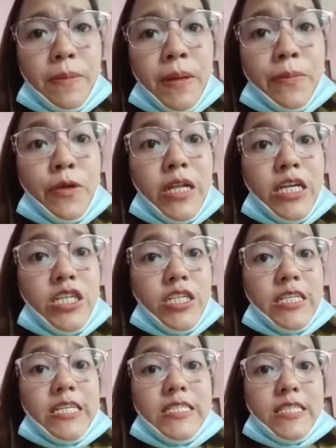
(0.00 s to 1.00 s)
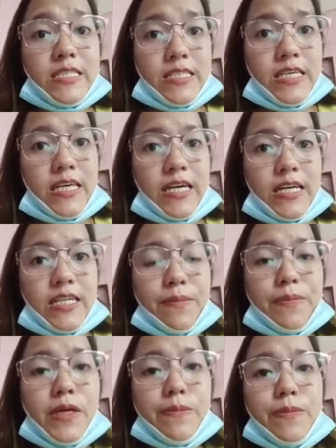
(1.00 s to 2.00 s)
population density, and the
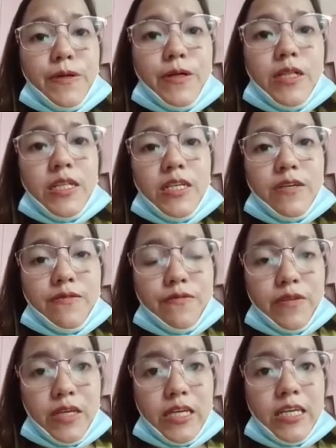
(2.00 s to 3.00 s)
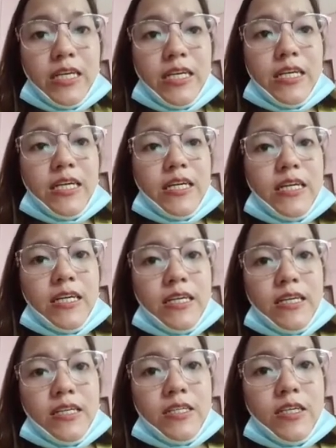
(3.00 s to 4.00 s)
people living
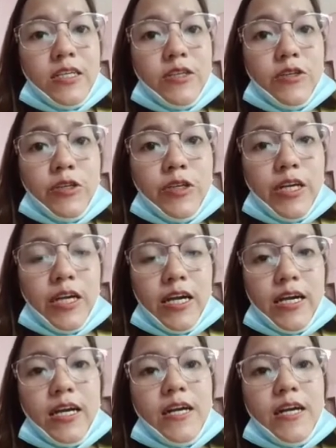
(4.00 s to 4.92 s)
in that area